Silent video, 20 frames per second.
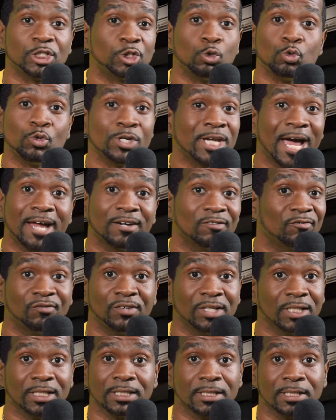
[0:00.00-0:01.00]
to not
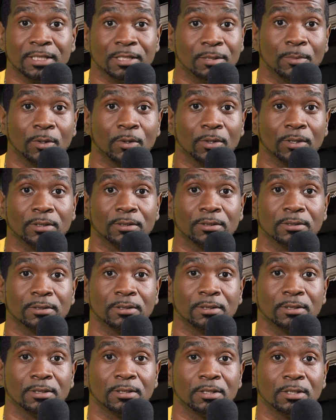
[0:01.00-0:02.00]
feel it anymore.
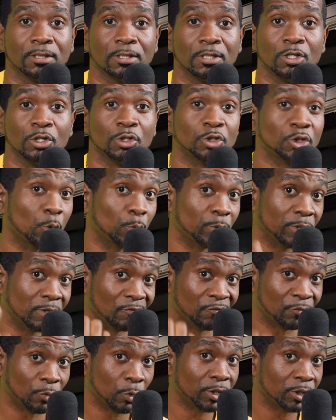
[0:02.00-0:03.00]
So we
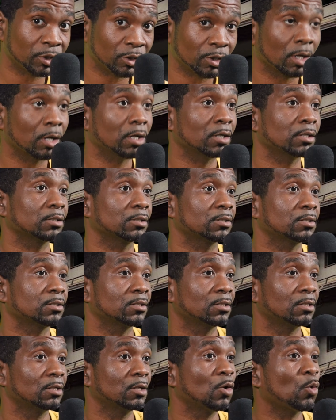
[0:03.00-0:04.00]
avoid dogs,
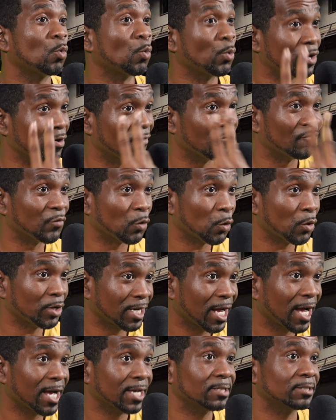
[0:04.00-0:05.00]
we avoid
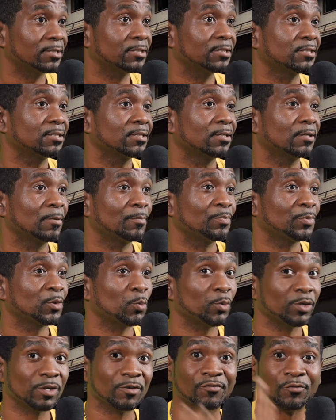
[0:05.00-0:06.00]
heights,
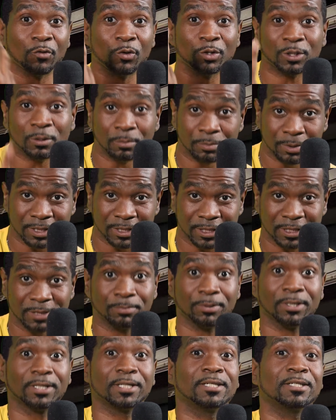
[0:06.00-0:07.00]
we avoid the business
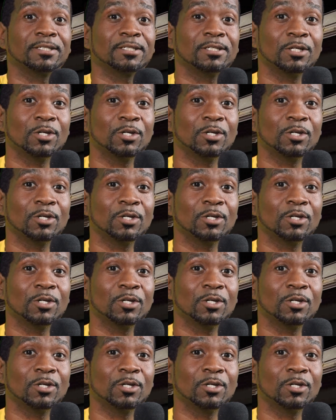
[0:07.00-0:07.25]
plan,